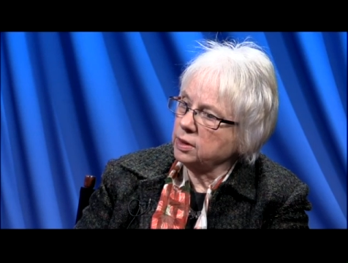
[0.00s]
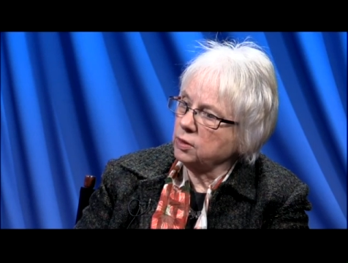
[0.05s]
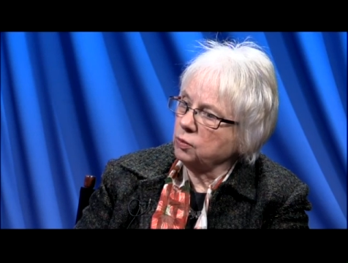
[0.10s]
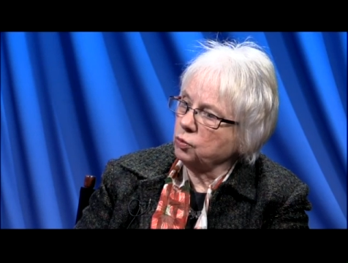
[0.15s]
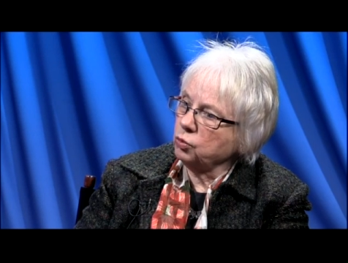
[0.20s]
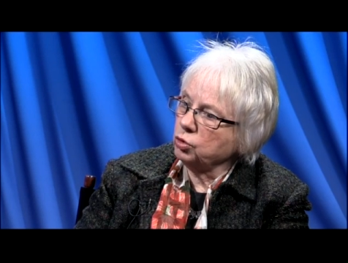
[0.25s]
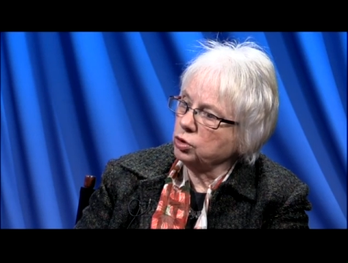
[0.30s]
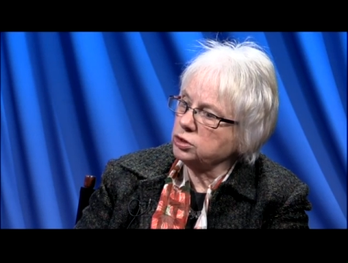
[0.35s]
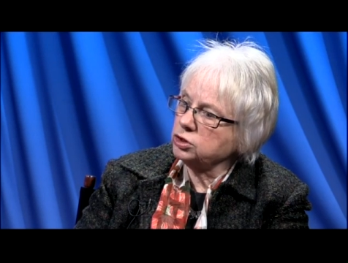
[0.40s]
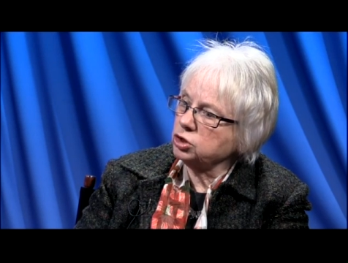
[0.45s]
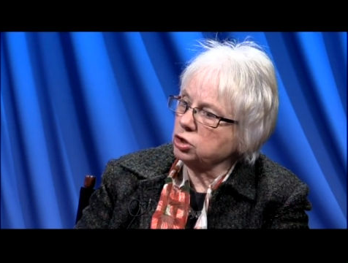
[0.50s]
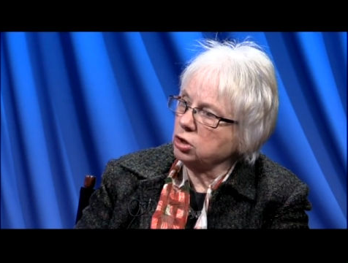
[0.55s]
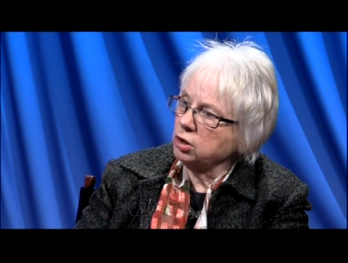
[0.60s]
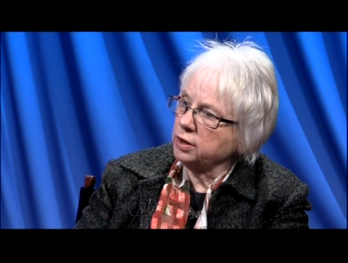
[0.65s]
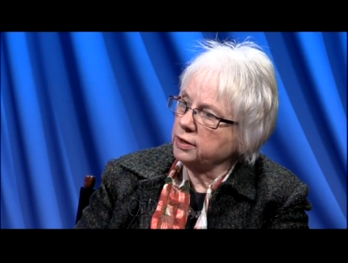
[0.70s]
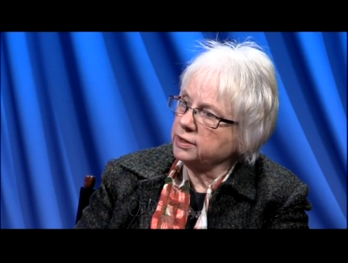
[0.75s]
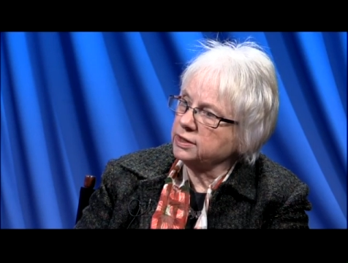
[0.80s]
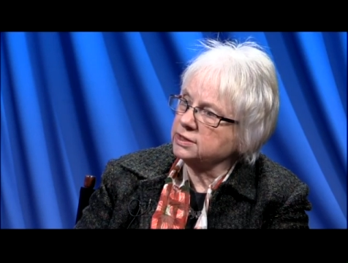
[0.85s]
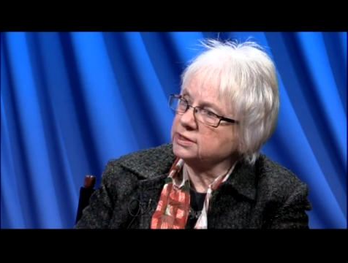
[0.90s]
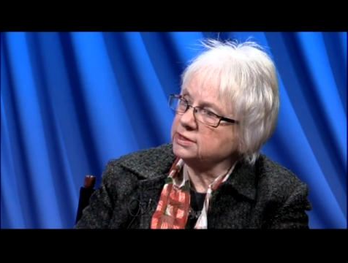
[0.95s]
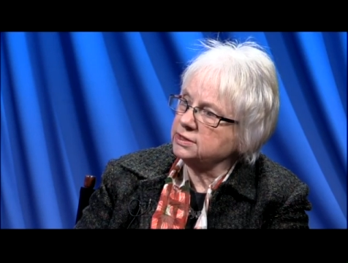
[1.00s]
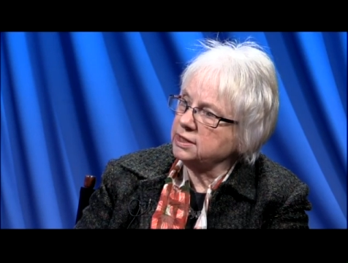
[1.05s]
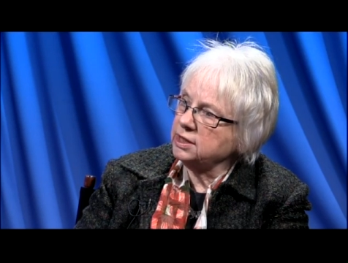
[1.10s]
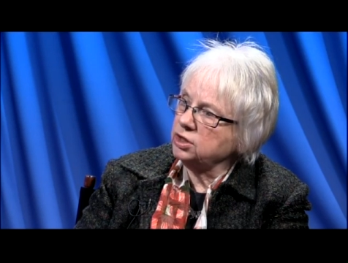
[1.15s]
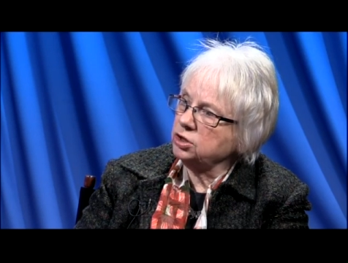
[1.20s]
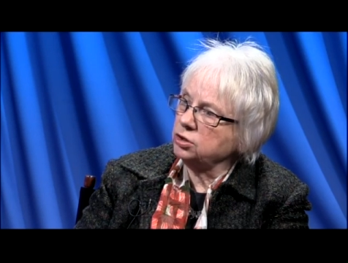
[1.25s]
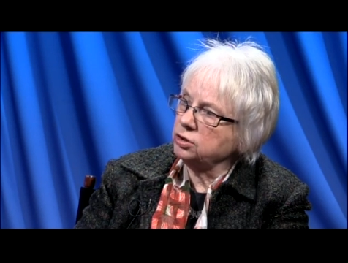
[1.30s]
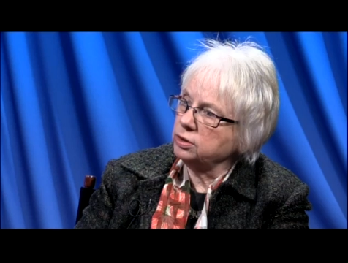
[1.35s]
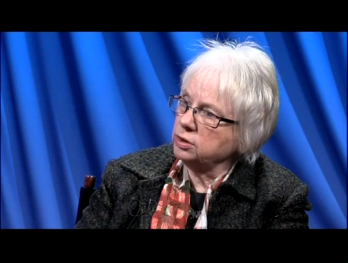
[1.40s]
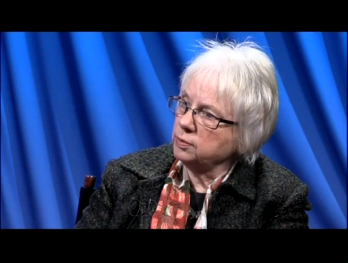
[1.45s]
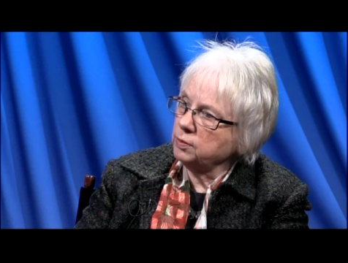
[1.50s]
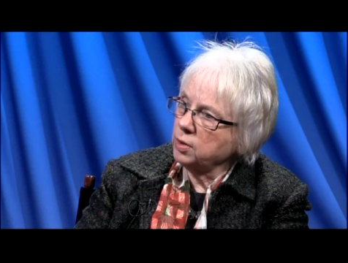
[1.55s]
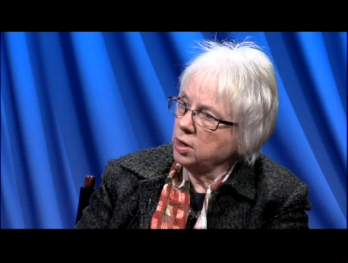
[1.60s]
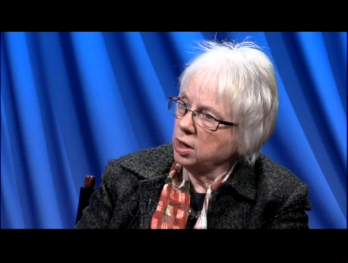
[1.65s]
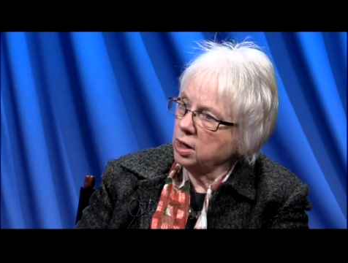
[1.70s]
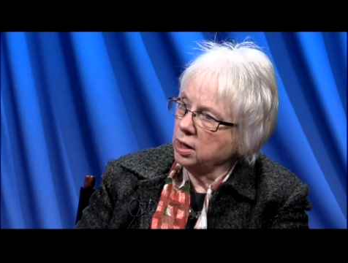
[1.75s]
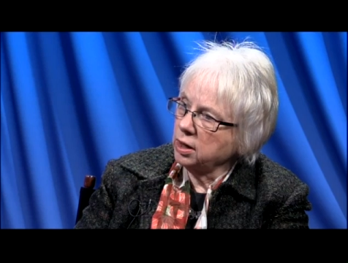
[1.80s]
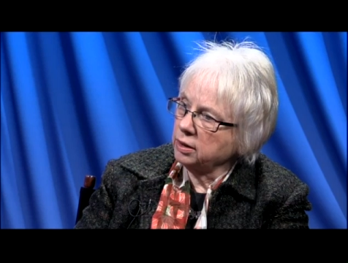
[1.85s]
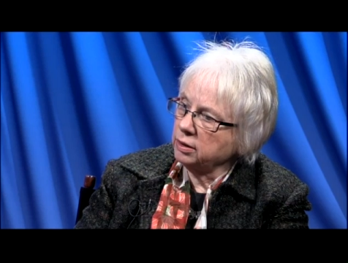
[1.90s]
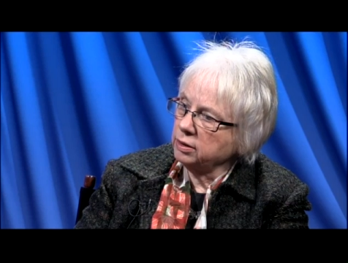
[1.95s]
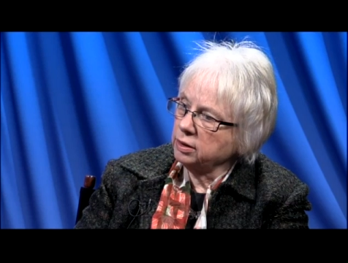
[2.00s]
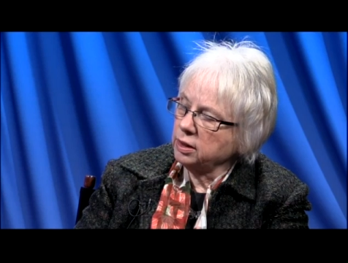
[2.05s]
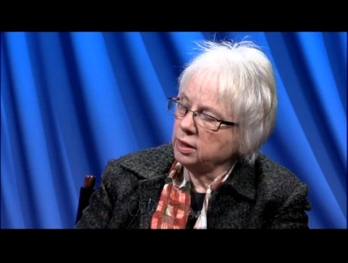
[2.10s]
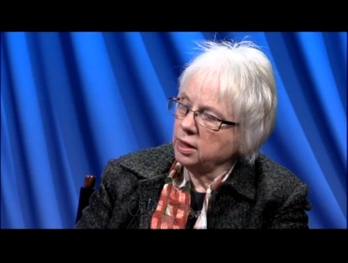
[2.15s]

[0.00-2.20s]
worked on the Senior DeMar.